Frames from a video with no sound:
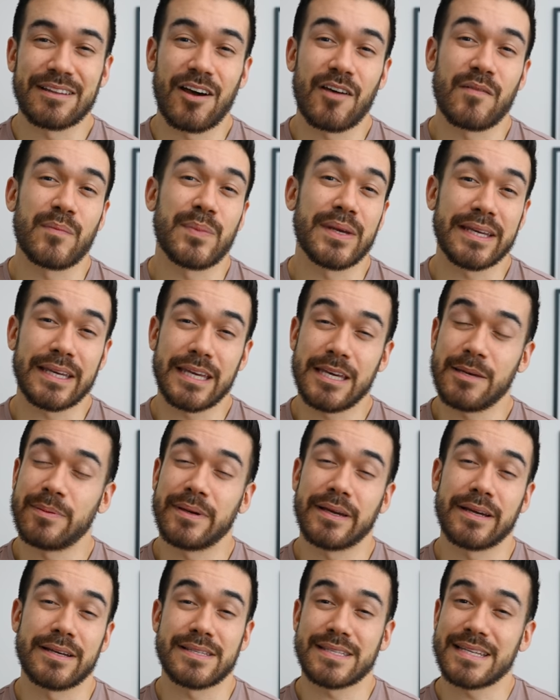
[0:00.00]
that I've been
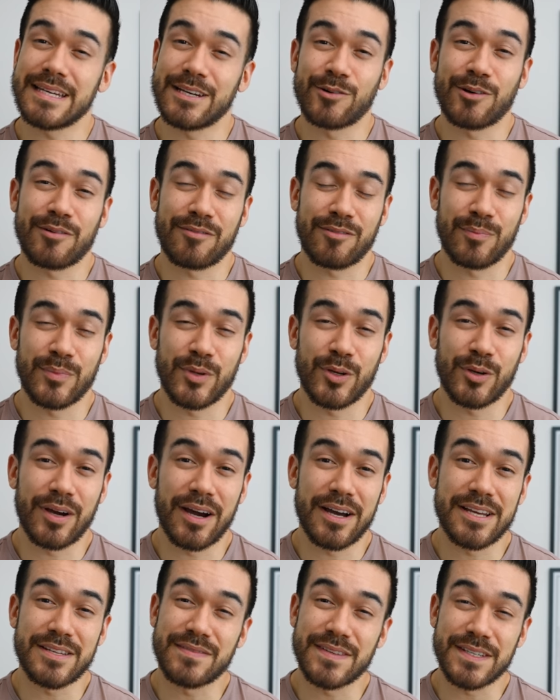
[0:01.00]
keeping a secret from you
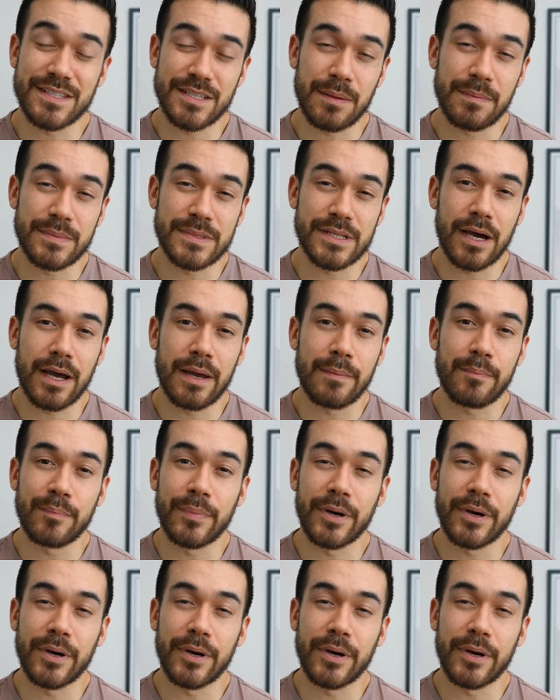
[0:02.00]
guys for some time,